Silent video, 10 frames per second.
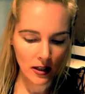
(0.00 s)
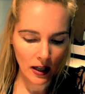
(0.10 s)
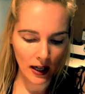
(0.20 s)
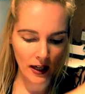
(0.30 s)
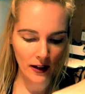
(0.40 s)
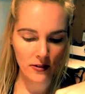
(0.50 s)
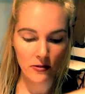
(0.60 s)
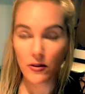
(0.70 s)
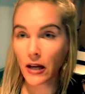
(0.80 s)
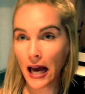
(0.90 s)
and
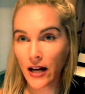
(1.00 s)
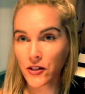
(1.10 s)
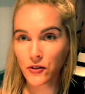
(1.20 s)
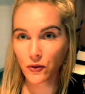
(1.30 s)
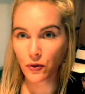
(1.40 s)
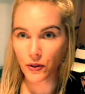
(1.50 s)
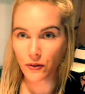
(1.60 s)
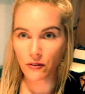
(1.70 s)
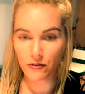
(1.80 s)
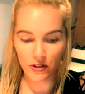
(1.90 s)
add all your
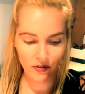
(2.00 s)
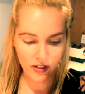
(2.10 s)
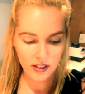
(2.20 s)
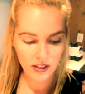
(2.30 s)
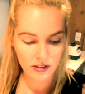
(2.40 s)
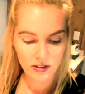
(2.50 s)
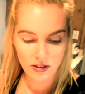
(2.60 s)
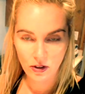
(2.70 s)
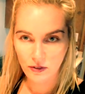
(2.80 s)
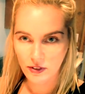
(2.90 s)
other ingredients,
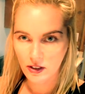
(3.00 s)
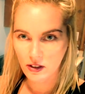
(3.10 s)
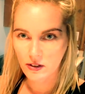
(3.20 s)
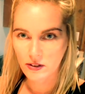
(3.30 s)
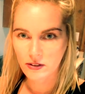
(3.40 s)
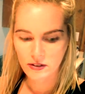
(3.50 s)
and off you go.